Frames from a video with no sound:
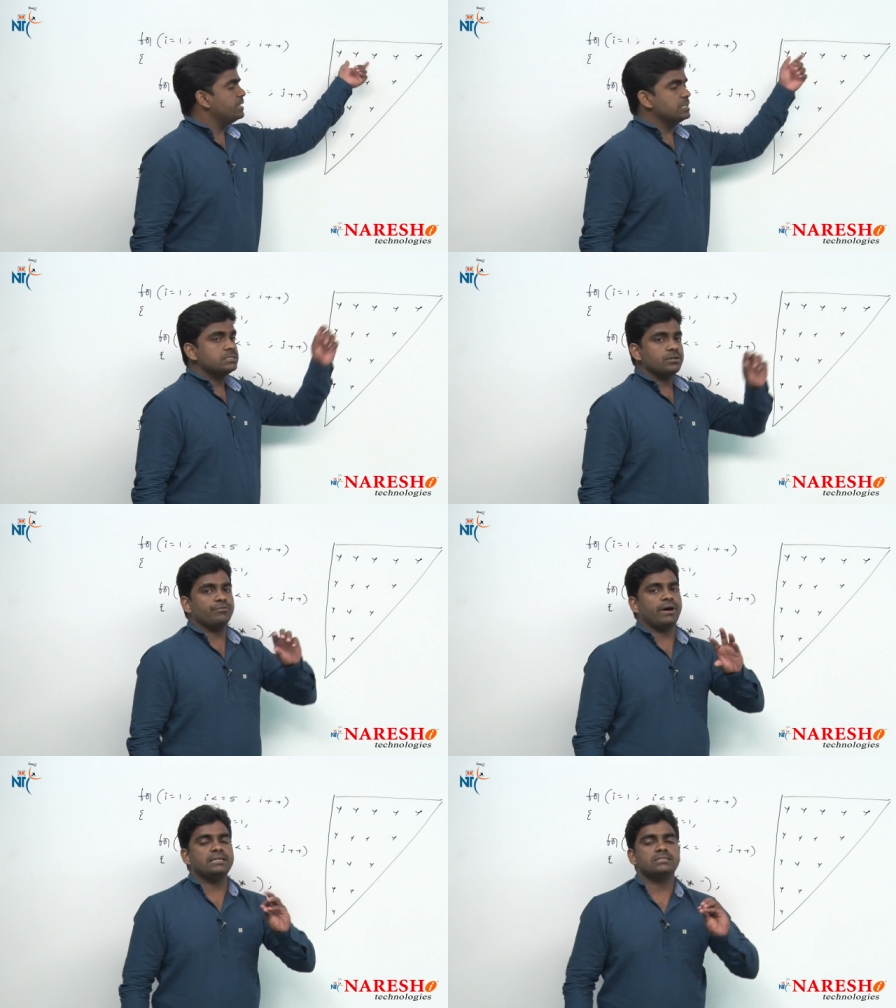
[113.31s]
means
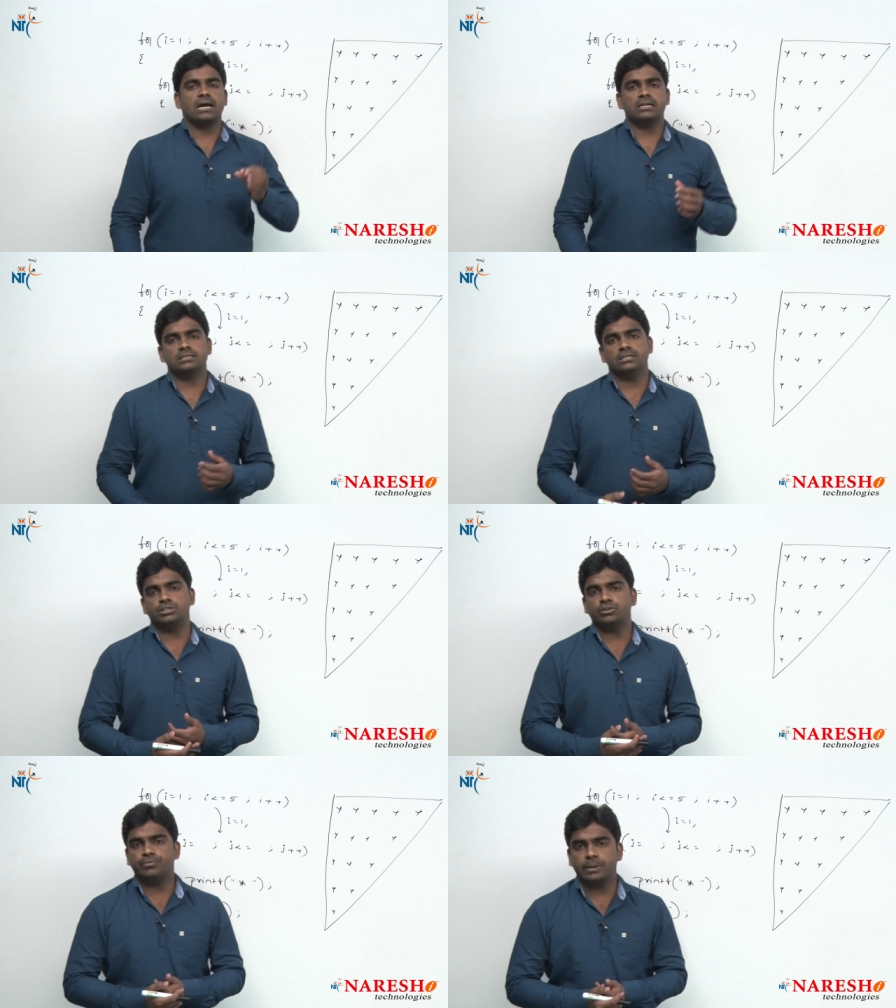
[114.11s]
5 stars it
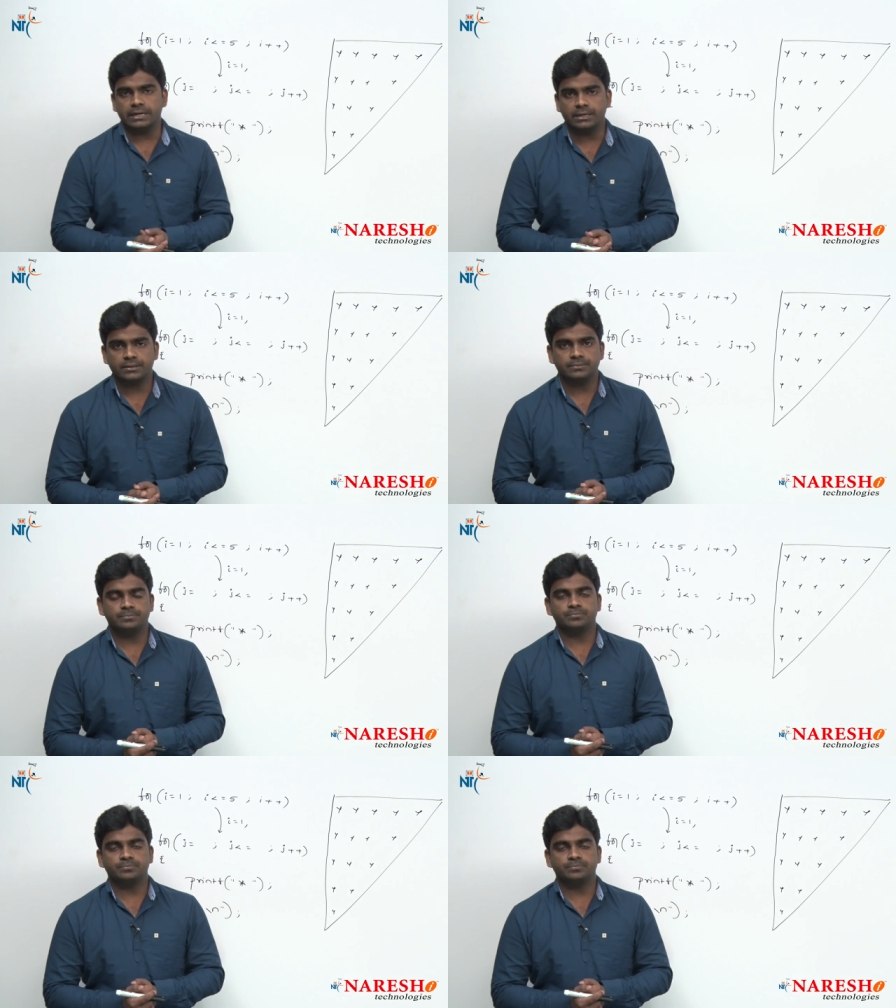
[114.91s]
should print.